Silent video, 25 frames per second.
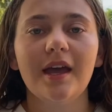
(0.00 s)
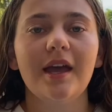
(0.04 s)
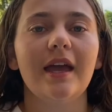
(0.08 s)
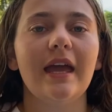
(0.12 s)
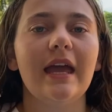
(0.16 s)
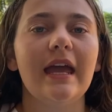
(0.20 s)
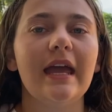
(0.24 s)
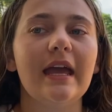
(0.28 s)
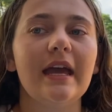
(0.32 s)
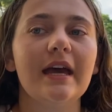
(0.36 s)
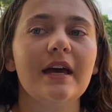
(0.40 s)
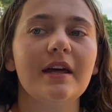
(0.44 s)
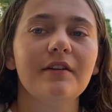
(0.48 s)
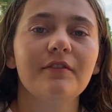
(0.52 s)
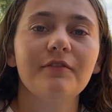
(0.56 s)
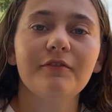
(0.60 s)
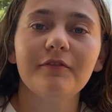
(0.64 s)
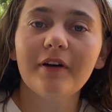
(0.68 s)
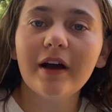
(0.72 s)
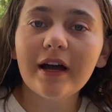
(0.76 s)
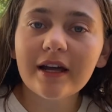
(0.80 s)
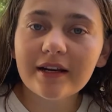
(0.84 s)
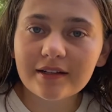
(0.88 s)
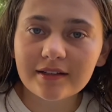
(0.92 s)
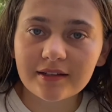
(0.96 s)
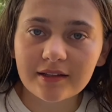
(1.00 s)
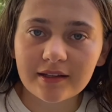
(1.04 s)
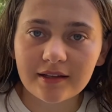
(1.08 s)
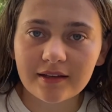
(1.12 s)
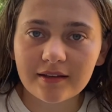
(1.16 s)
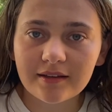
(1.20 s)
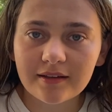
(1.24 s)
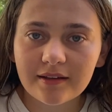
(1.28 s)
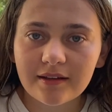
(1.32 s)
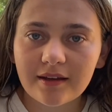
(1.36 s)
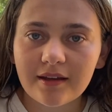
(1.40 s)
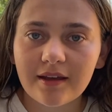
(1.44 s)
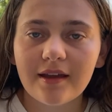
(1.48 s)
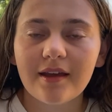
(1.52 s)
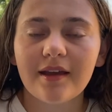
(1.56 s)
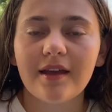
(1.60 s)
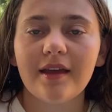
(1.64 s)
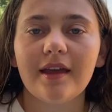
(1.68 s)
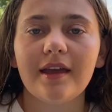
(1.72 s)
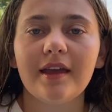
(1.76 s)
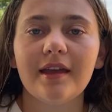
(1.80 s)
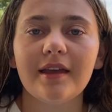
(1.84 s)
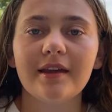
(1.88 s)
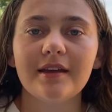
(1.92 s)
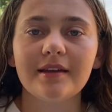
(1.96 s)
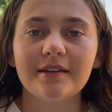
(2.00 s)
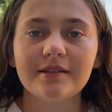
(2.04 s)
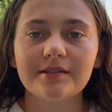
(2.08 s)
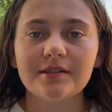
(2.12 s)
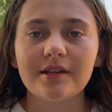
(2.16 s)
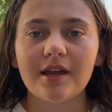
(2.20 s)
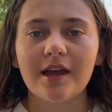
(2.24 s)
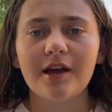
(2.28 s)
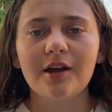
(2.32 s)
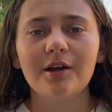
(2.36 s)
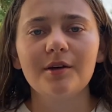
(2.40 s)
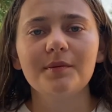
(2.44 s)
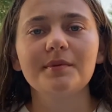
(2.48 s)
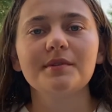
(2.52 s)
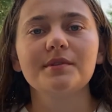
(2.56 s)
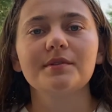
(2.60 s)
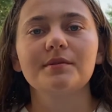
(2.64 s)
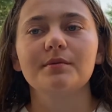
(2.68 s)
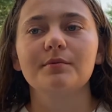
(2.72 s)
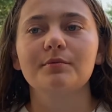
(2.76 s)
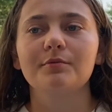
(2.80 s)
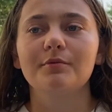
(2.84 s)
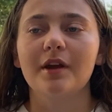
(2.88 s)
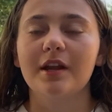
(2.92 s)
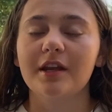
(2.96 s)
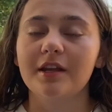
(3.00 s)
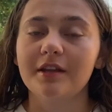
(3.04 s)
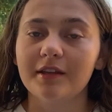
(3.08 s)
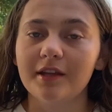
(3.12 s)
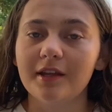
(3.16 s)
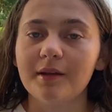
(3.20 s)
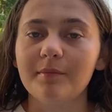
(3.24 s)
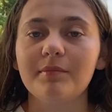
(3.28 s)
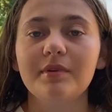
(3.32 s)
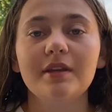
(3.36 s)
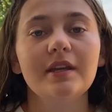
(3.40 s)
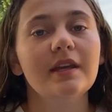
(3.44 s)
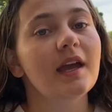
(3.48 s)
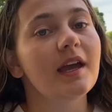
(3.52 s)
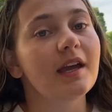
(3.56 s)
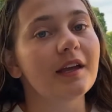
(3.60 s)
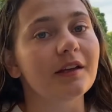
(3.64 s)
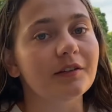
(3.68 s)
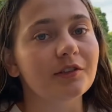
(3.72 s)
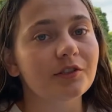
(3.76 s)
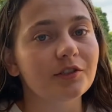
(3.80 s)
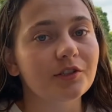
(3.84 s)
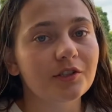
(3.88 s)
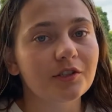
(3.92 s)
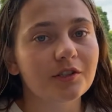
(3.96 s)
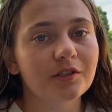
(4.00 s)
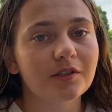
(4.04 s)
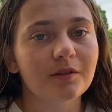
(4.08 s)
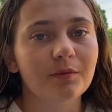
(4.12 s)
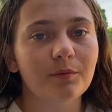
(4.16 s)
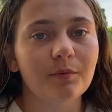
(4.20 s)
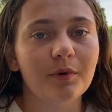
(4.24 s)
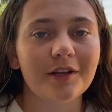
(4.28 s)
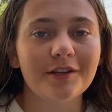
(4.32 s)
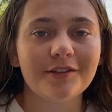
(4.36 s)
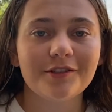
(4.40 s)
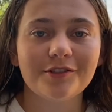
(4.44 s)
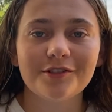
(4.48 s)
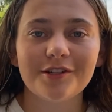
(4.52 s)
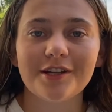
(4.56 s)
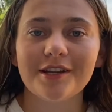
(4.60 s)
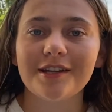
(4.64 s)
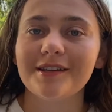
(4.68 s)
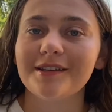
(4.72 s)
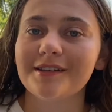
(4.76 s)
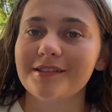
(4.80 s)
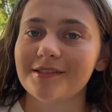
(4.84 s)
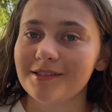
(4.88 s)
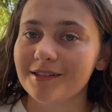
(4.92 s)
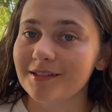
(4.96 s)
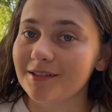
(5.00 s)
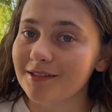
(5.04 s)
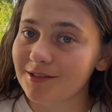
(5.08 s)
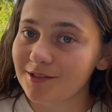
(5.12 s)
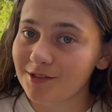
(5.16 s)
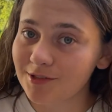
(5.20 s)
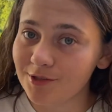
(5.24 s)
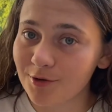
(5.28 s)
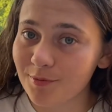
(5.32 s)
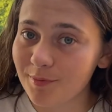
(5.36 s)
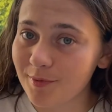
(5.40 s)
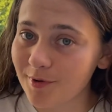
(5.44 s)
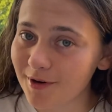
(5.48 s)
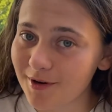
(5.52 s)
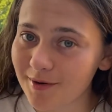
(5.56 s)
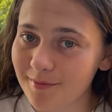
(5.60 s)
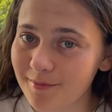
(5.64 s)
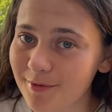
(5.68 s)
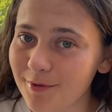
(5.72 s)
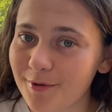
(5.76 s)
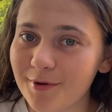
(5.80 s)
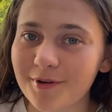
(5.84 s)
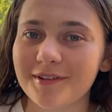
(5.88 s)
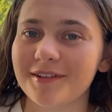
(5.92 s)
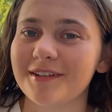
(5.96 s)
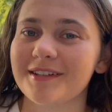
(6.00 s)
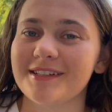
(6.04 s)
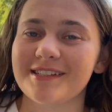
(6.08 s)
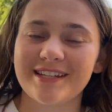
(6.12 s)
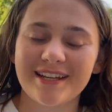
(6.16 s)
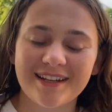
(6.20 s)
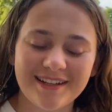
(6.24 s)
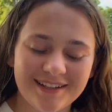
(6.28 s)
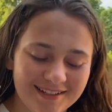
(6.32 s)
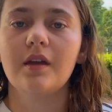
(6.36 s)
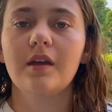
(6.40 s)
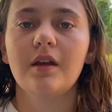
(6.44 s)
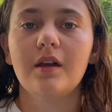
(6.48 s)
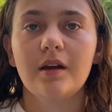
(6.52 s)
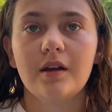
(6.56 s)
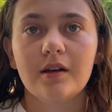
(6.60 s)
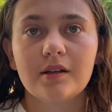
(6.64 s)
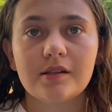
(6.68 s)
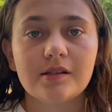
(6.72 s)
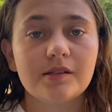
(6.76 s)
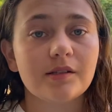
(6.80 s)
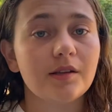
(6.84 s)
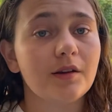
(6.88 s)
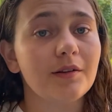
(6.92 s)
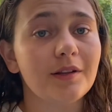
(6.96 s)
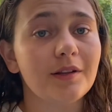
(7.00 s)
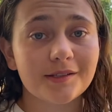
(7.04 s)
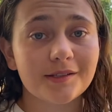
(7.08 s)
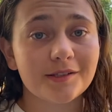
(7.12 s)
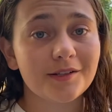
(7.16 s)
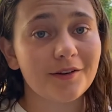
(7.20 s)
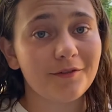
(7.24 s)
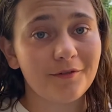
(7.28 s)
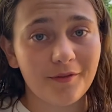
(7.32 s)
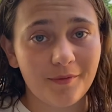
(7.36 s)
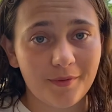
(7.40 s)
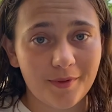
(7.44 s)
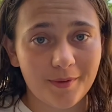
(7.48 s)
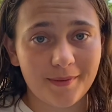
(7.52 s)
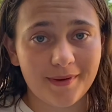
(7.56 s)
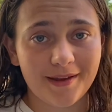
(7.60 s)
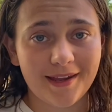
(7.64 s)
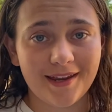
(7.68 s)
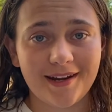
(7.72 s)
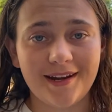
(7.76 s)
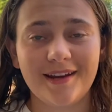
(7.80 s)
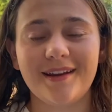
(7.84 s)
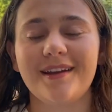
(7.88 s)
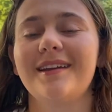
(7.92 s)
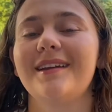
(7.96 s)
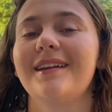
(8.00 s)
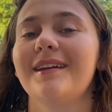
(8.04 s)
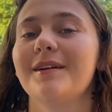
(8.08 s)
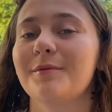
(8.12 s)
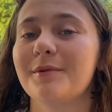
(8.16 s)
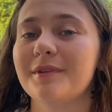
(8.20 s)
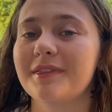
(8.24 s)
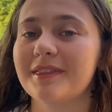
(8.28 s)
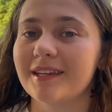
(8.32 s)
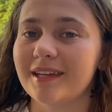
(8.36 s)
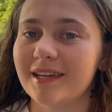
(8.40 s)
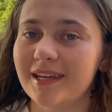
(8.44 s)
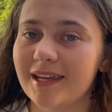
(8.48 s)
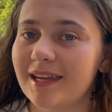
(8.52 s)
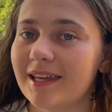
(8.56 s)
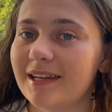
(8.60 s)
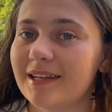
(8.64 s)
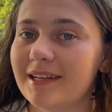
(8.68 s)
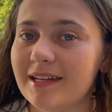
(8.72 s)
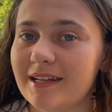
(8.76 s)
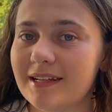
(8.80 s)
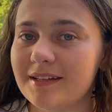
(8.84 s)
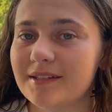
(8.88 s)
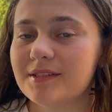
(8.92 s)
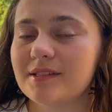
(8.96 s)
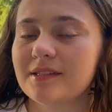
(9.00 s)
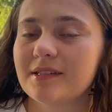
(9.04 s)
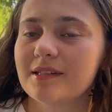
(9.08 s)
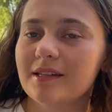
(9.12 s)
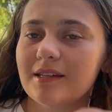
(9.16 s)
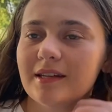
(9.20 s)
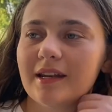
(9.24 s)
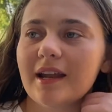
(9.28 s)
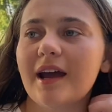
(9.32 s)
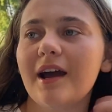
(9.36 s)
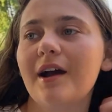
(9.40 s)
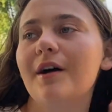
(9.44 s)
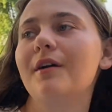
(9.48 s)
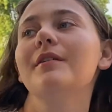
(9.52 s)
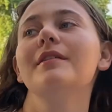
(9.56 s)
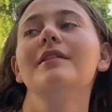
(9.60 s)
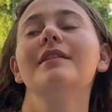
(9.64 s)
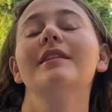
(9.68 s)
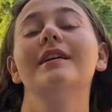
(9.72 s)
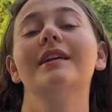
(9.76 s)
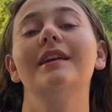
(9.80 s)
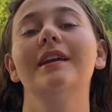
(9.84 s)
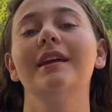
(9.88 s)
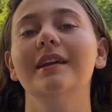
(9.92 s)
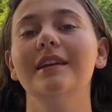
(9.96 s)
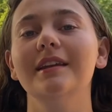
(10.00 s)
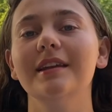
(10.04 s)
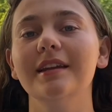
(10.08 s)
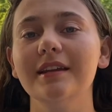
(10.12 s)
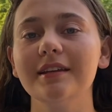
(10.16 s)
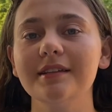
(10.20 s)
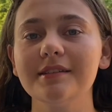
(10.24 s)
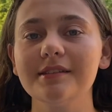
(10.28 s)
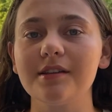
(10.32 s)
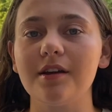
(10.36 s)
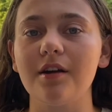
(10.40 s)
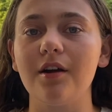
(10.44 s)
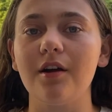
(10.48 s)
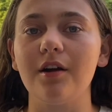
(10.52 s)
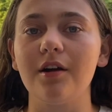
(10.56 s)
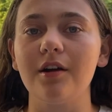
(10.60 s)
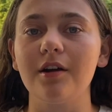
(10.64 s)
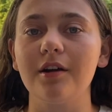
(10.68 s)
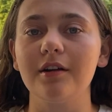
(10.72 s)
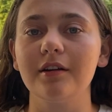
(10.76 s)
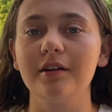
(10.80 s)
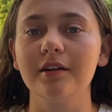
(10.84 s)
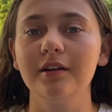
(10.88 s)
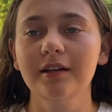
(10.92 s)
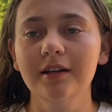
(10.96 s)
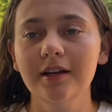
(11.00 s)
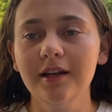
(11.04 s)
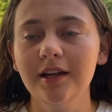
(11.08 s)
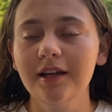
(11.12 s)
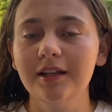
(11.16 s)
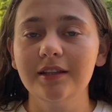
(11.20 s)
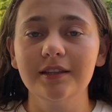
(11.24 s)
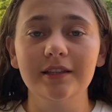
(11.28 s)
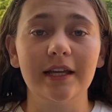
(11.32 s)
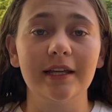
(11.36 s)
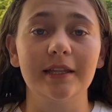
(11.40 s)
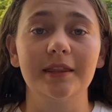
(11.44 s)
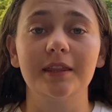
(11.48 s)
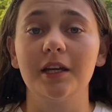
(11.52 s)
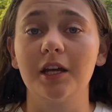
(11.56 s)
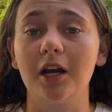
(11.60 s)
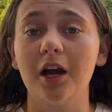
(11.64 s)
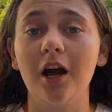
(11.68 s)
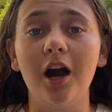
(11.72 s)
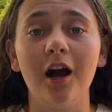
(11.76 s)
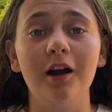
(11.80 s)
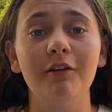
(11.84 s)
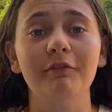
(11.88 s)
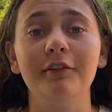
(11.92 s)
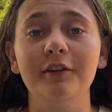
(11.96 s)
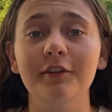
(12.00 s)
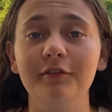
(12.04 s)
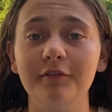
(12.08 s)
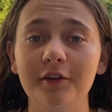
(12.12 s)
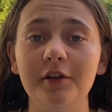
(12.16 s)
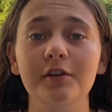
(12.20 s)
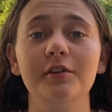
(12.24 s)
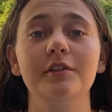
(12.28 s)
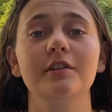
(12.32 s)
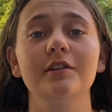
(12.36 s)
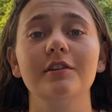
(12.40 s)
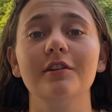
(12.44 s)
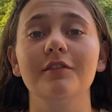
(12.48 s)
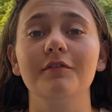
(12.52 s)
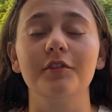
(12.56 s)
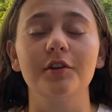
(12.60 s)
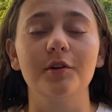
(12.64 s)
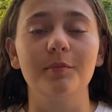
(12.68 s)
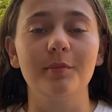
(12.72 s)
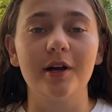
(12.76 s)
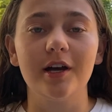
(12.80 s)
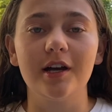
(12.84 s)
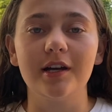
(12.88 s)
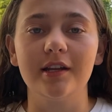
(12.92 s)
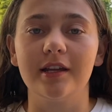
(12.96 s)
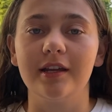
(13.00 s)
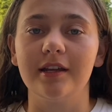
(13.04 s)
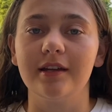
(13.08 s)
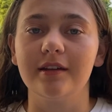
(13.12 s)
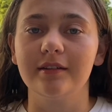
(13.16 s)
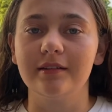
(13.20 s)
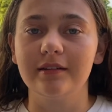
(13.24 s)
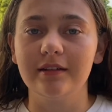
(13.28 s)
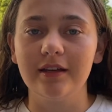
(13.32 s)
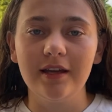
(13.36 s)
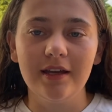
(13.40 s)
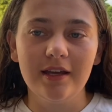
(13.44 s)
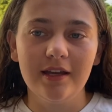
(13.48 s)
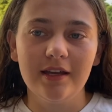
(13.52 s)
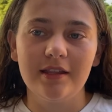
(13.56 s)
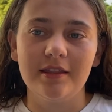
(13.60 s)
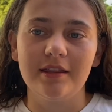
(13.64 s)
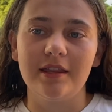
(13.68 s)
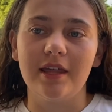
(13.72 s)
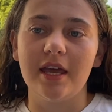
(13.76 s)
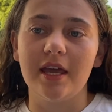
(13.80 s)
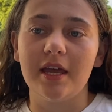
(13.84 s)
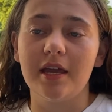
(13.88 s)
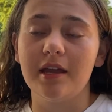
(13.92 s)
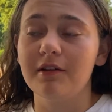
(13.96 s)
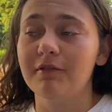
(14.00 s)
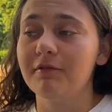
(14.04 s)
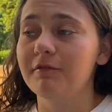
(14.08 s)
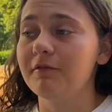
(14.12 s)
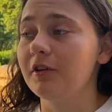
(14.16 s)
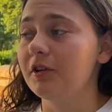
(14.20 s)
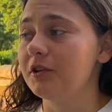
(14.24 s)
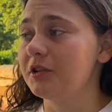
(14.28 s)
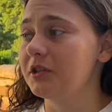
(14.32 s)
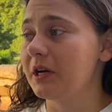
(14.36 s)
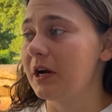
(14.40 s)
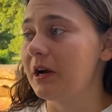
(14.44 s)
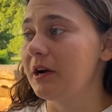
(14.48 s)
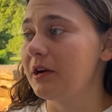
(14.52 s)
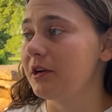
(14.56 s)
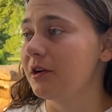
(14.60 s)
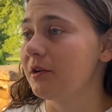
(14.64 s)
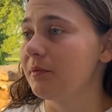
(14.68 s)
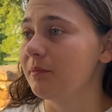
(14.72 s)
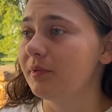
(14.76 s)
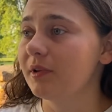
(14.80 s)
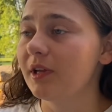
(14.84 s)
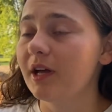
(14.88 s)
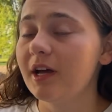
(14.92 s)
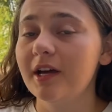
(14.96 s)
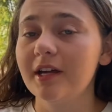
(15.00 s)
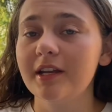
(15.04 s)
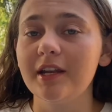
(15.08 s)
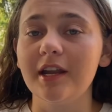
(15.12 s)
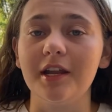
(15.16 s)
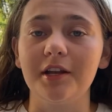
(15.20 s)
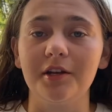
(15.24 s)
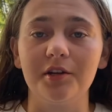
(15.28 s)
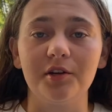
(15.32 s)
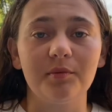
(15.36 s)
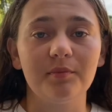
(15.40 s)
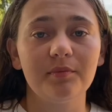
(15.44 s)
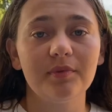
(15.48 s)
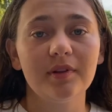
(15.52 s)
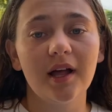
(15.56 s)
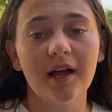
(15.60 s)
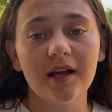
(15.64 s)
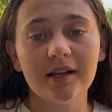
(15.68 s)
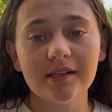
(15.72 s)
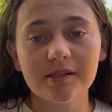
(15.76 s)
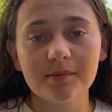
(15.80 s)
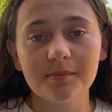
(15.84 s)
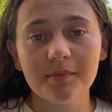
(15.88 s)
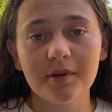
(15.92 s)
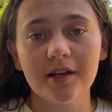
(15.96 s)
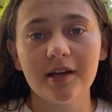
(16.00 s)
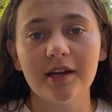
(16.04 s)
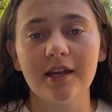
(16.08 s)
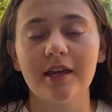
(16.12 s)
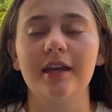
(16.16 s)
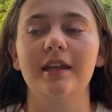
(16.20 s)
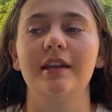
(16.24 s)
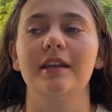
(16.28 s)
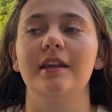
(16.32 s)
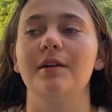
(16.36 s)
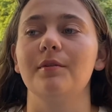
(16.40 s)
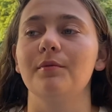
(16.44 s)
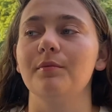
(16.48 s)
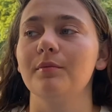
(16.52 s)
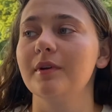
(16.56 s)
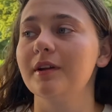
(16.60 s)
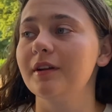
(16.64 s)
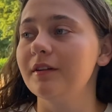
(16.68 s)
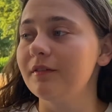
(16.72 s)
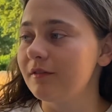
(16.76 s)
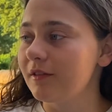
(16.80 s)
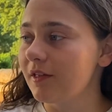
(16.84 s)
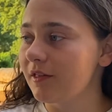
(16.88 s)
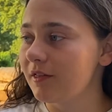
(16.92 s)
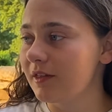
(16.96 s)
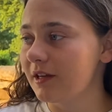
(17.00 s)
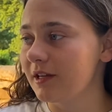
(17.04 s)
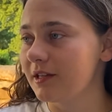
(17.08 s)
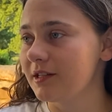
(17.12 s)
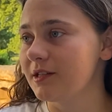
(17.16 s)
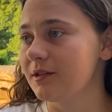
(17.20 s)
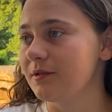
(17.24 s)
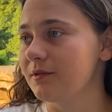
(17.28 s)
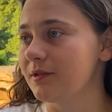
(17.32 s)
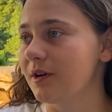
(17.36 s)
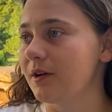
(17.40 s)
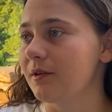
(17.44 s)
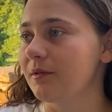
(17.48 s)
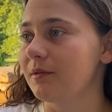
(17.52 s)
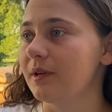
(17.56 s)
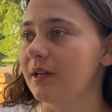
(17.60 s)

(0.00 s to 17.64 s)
And finally, it helps regulate pH, which is super important. So start from the beginning with the kidneys. Now, the kidneys are like the coffee filter of your body. They filter out your blood and your plasma and get rid of the things you don't